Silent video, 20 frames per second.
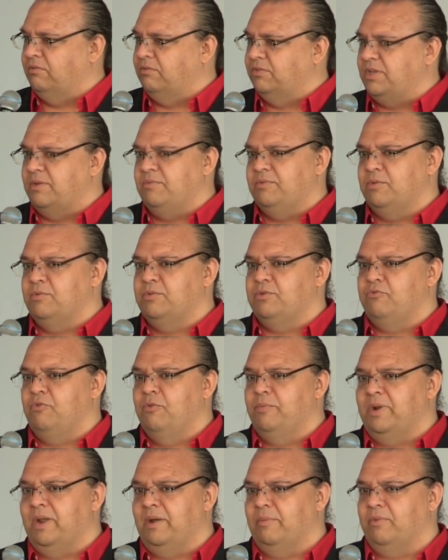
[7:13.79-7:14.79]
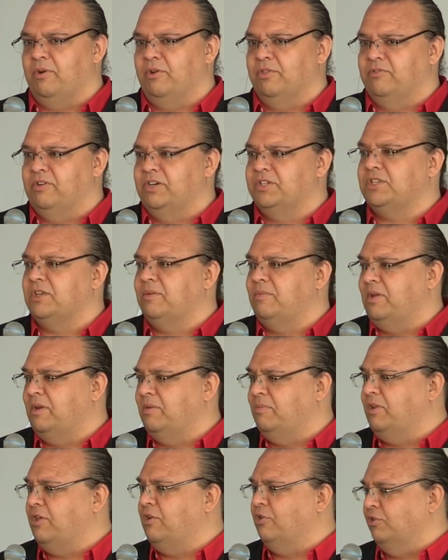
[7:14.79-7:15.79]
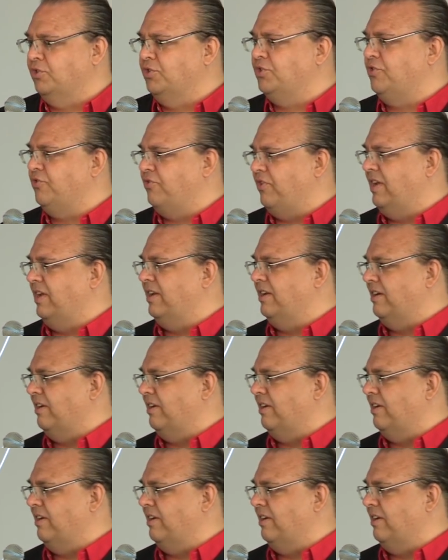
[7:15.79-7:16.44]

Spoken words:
Same thing with the Roman Empire. The last time anybody concentrated